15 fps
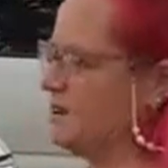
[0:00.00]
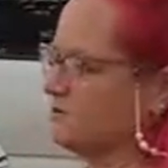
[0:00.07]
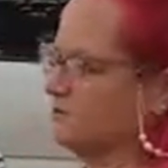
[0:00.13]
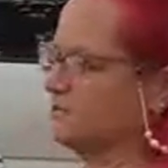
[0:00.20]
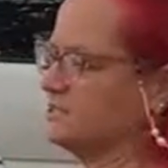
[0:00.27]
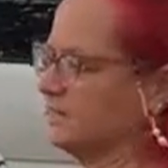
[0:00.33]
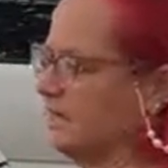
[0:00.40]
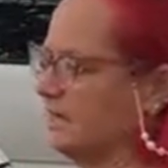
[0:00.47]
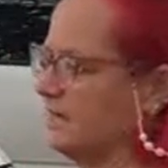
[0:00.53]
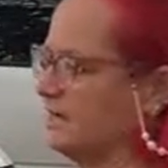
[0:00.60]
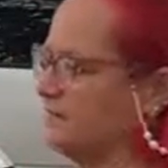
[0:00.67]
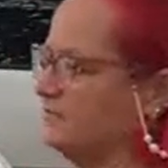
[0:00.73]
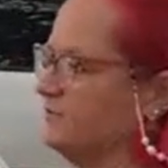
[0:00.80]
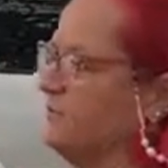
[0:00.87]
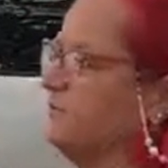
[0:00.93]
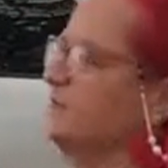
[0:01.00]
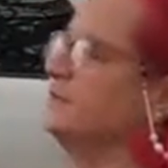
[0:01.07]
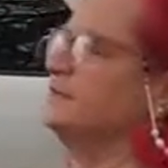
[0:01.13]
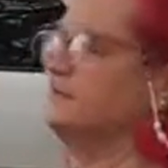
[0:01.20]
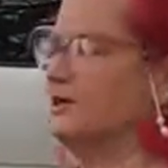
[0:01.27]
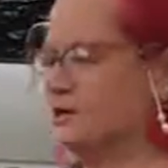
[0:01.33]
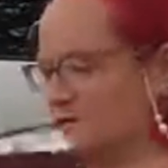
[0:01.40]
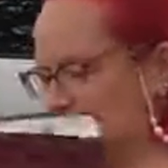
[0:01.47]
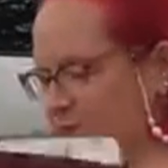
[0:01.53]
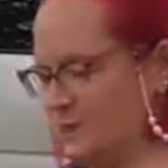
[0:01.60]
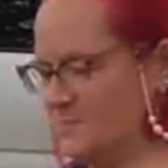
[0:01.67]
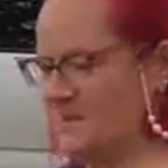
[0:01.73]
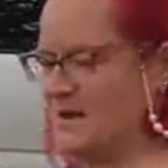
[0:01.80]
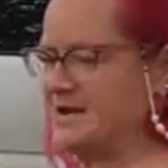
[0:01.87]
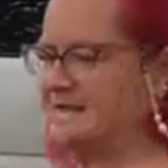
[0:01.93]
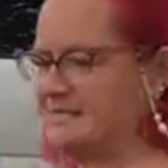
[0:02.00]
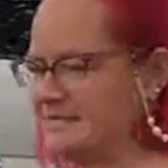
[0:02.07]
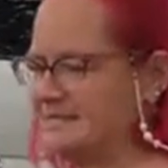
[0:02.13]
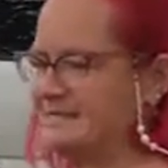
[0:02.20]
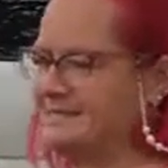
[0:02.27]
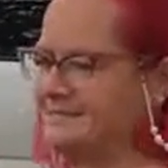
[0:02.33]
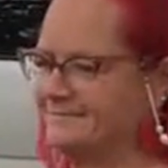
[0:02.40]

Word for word: hours to leave, there's still peace.